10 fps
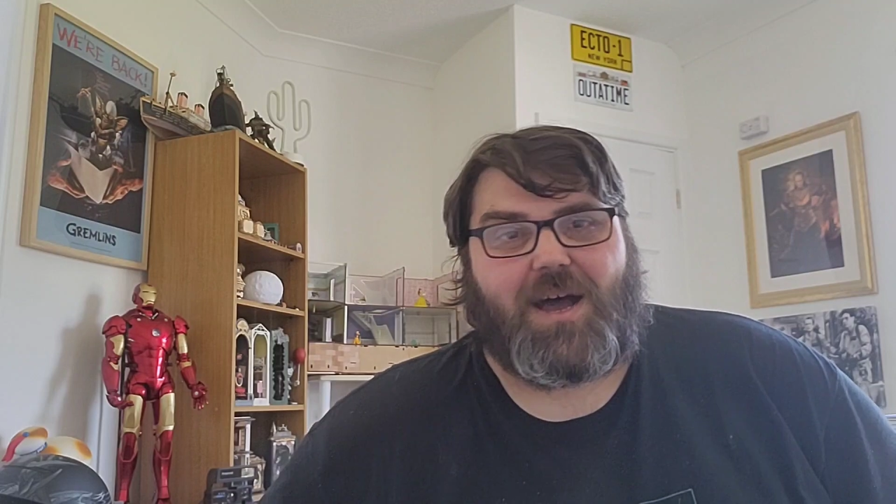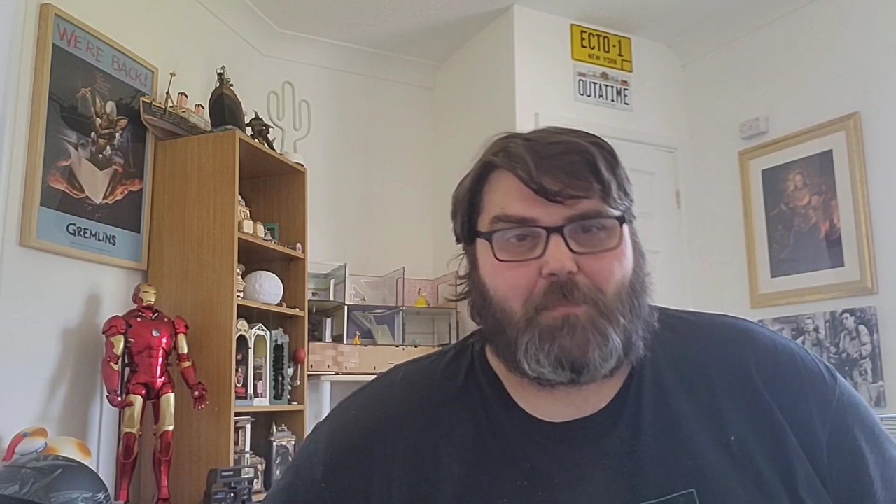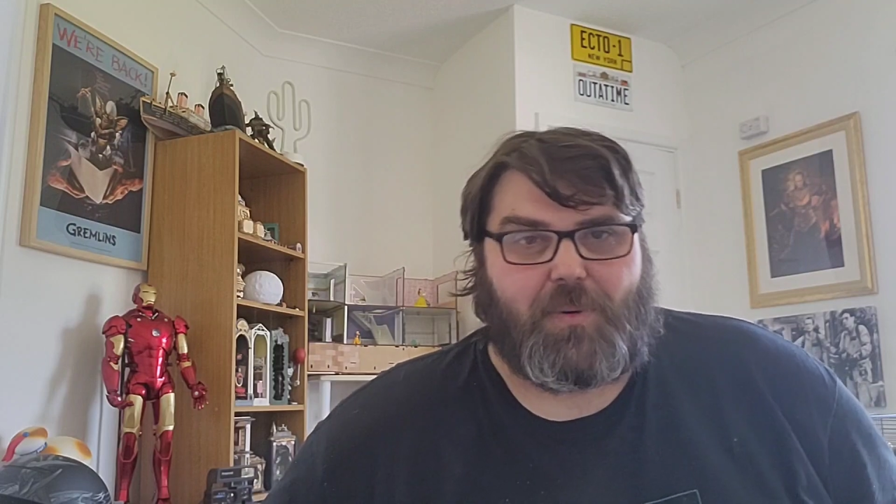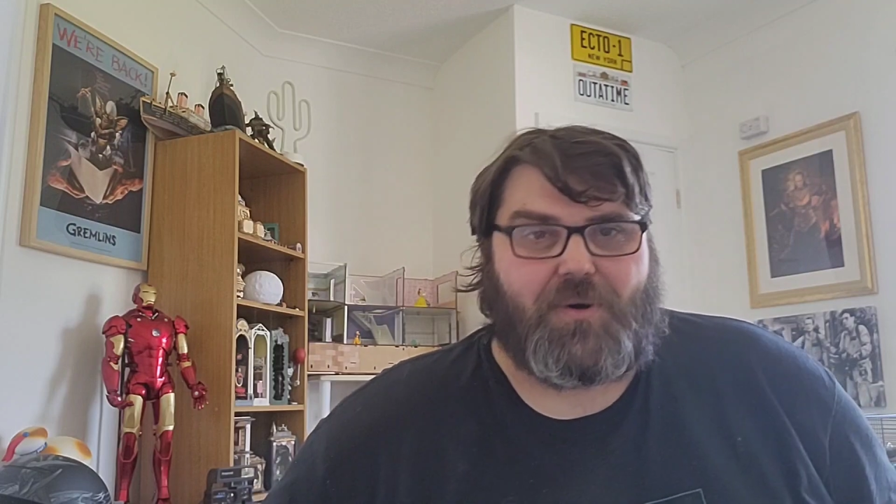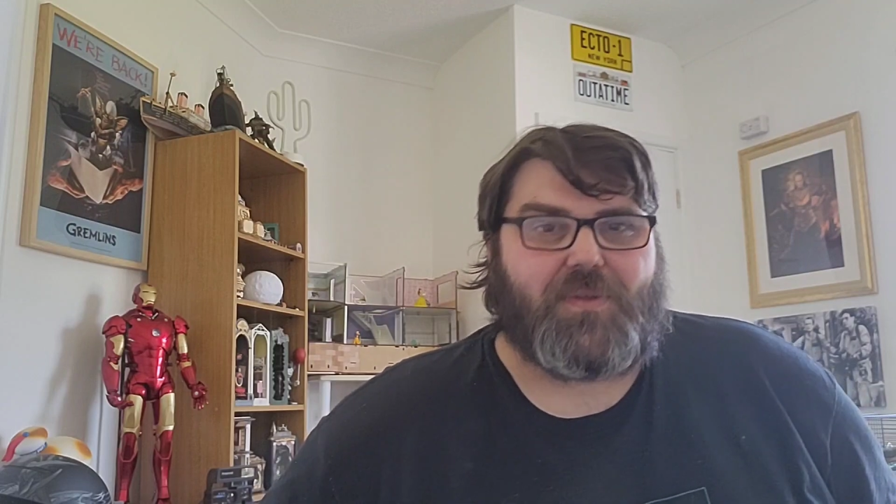I
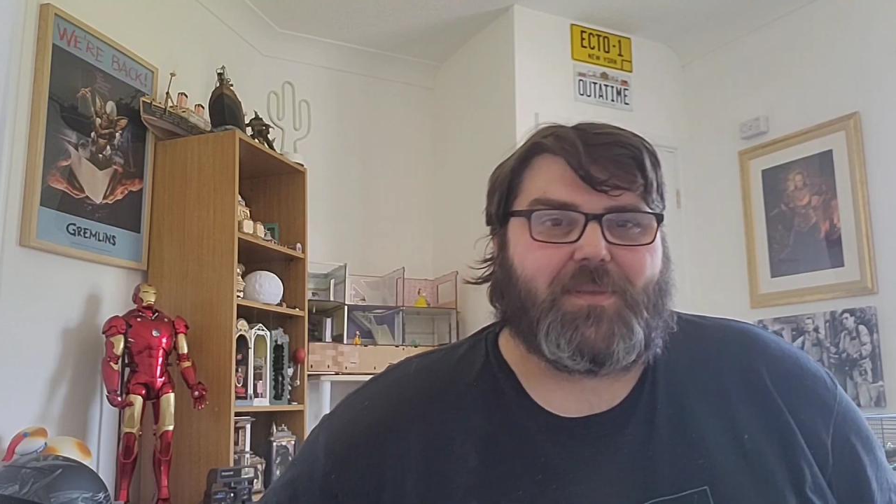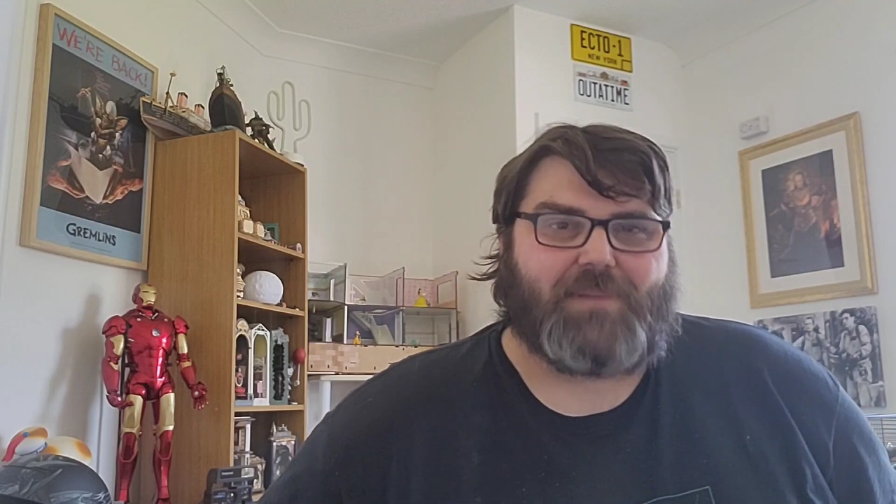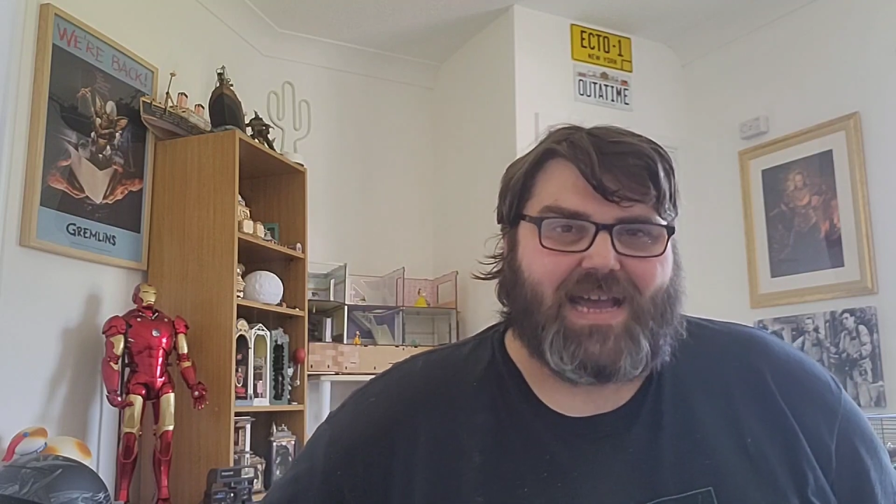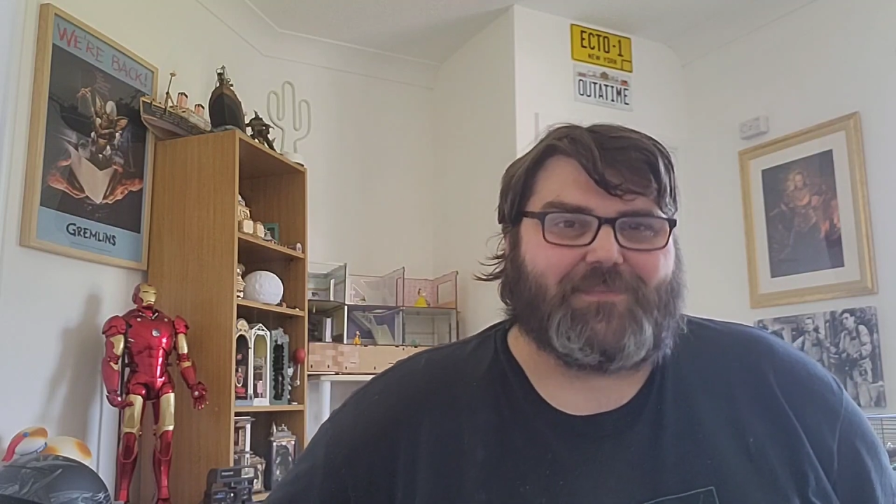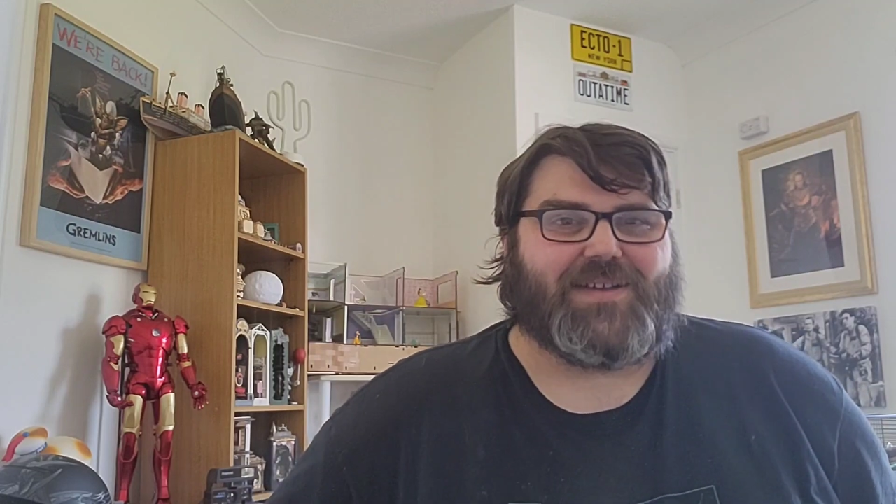bought the
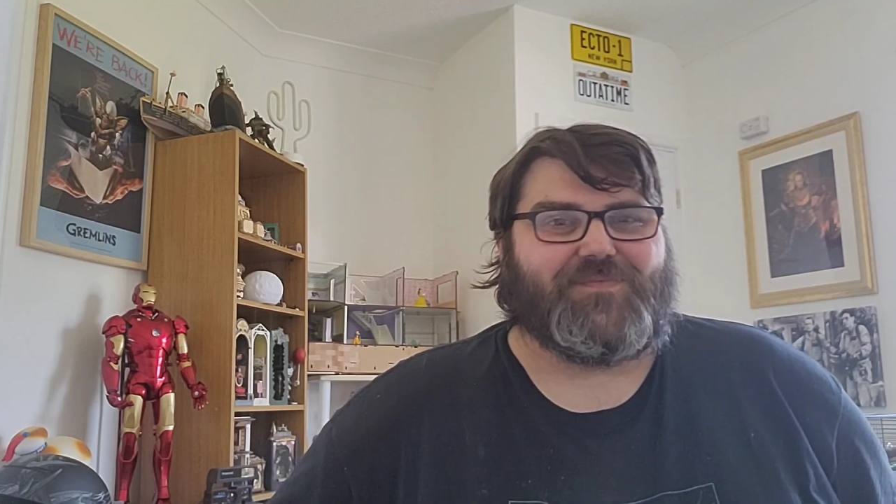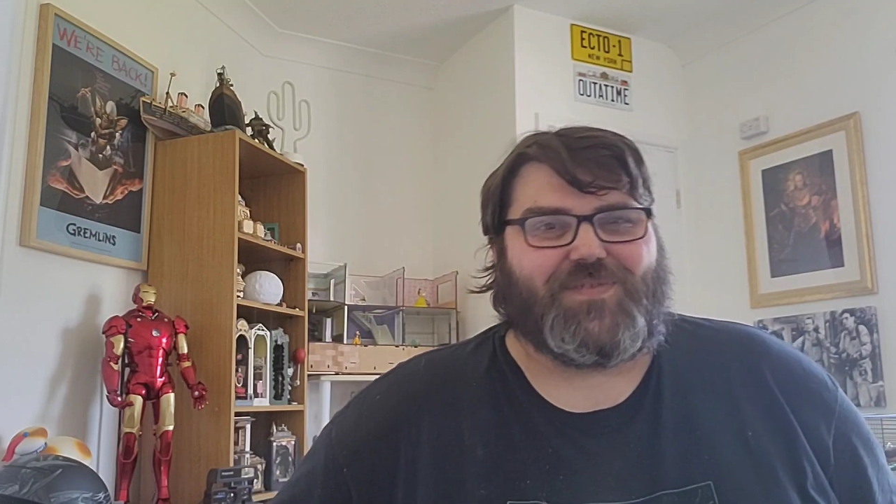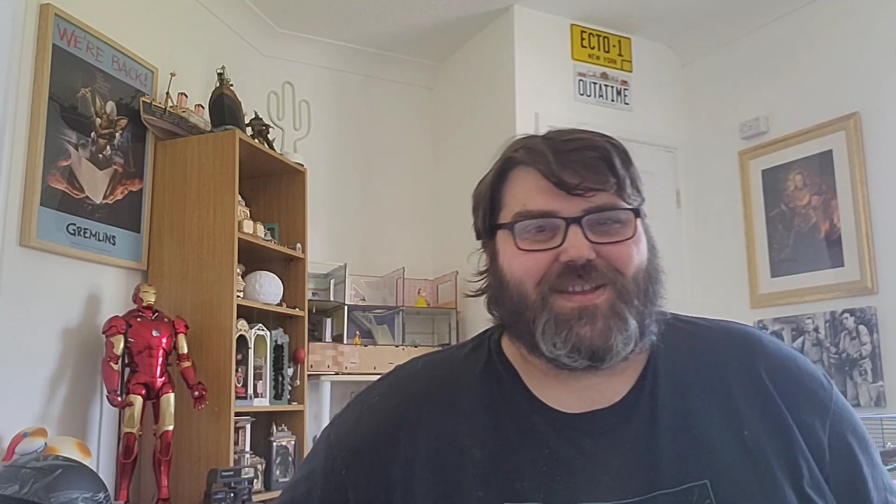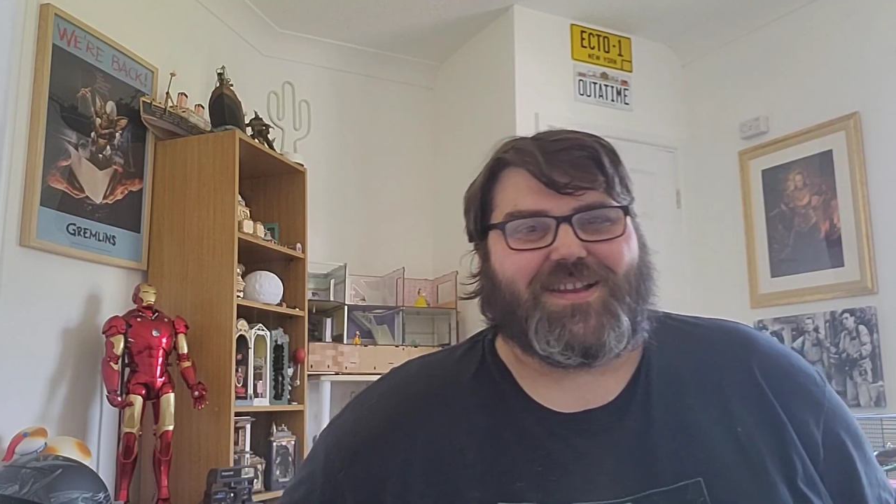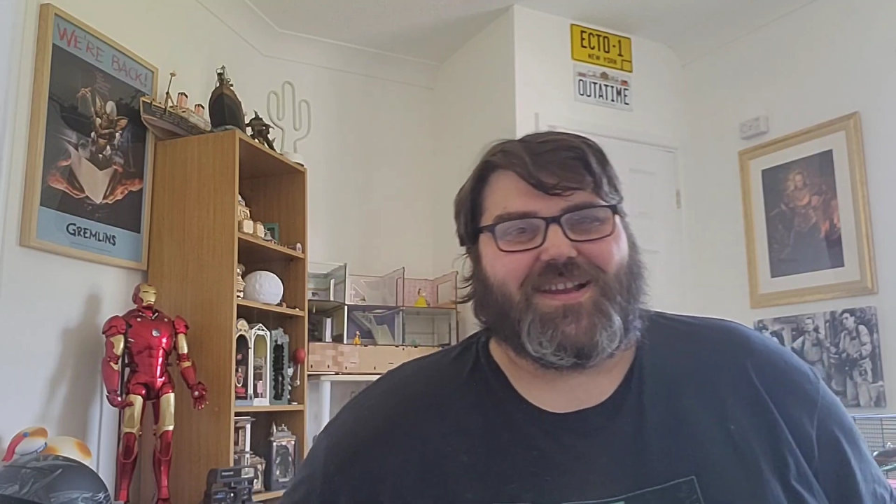Batman
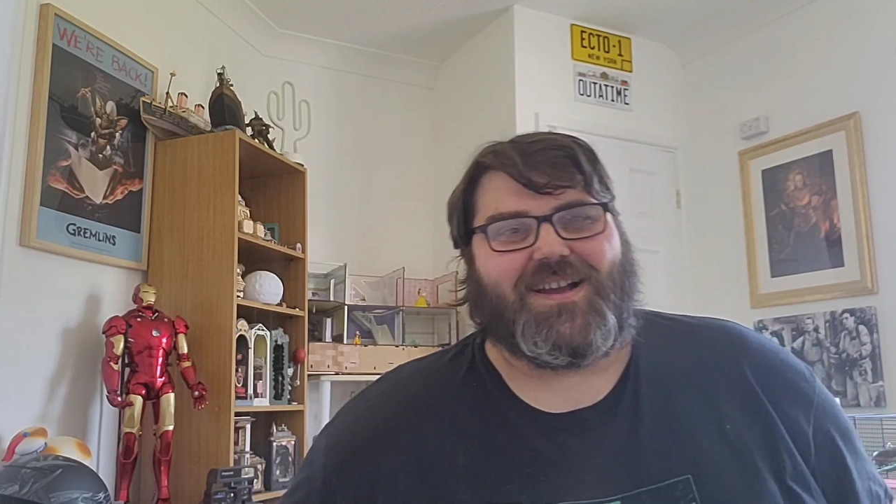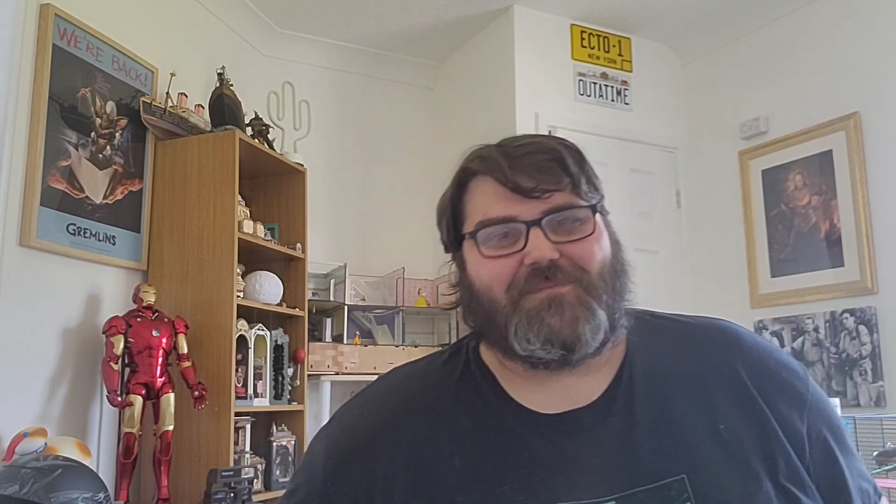figure.